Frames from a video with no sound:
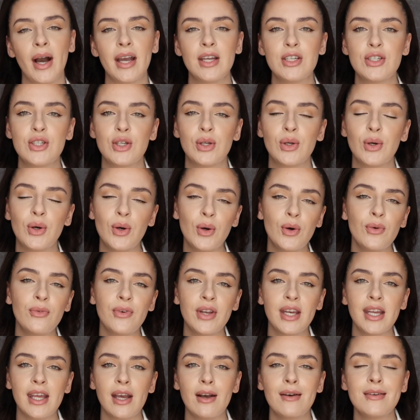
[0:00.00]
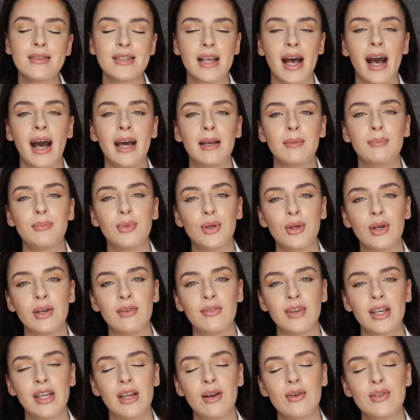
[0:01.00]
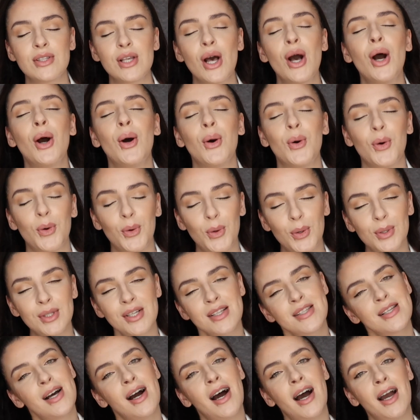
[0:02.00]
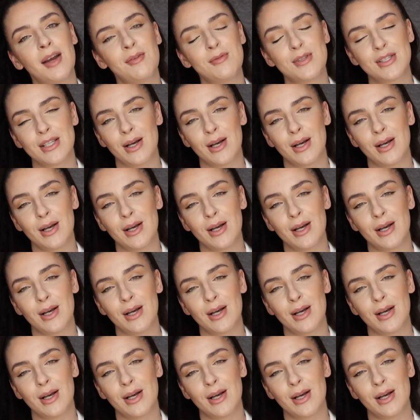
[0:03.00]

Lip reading: I do haul videos and beauty videos all the time.